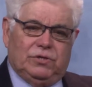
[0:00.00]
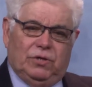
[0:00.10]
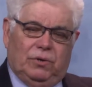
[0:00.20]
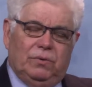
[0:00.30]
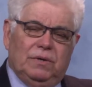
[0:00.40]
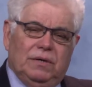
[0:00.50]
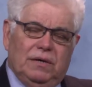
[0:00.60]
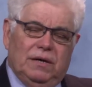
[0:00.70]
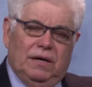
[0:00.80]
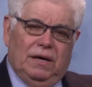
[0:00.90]
so
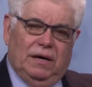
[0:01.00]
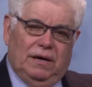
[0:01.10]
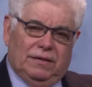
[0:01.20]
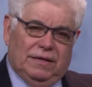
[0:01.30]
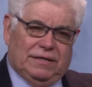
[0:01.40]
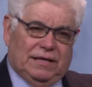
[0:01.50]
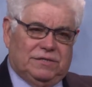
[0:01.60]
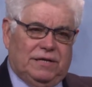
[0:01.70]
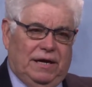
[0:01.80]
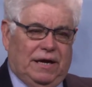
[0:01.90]
uh,
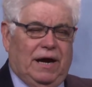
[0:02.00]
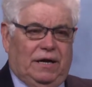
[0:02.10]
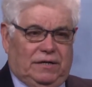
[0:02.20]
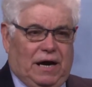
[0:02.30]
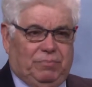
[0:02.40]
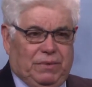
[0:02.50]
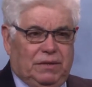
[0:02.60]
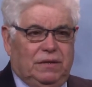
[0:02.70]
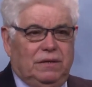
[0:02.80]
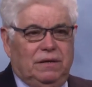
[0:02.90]
Texas A&I
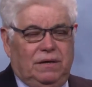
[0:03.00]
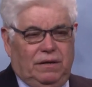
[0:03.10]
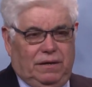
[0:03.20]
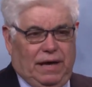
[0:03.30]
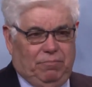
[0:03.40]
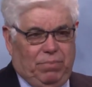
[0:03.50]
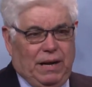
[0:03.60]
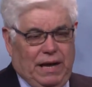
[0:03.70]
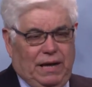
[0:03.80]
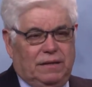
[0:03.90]
adopted that
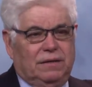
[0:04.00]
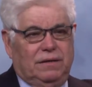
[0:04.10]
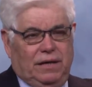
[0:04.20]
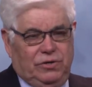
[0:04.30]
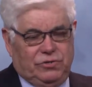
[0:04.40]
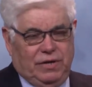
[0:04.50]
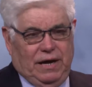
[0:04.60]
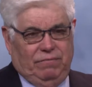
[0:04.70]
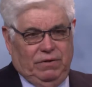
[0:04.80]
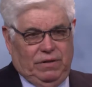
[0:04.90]
plan. They used to
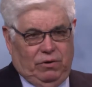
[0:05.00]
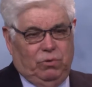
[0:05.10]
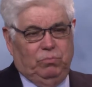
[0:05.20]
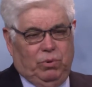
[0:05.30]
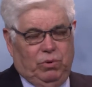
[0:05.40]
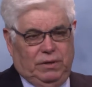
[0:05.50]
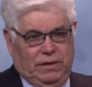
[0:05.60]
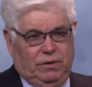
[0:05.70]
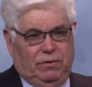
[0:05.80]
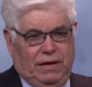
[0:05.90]
have a, their own board.
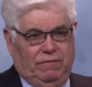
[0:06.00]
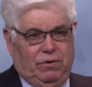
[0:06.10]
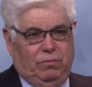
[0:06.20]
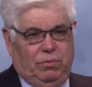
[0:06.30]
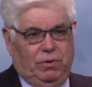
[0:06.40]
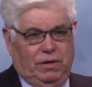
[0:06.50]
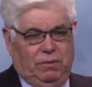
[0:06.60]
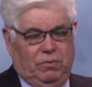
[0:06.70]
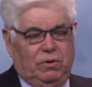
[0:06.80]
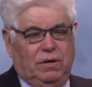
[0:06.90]
They don't have their own board
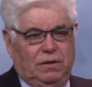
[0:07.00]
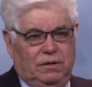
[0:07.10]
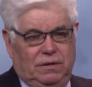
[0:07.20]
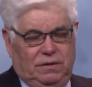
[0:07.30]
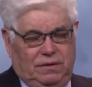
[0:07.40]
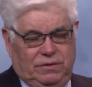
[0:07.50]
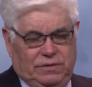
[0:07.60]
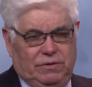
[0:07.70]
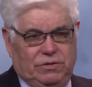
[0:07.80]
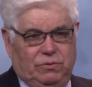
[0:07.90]
anymore because
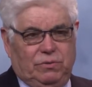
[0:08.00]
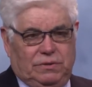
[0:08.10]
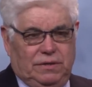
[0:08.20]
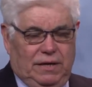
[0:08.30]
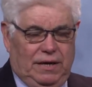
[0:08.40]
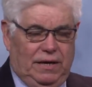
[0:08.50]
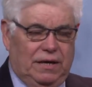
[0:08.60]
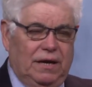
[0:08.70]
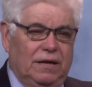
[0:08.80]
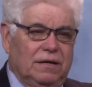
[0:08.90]
there's no A&I.
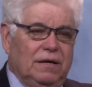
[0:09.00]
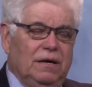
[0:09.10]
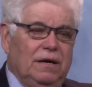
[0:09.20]
And,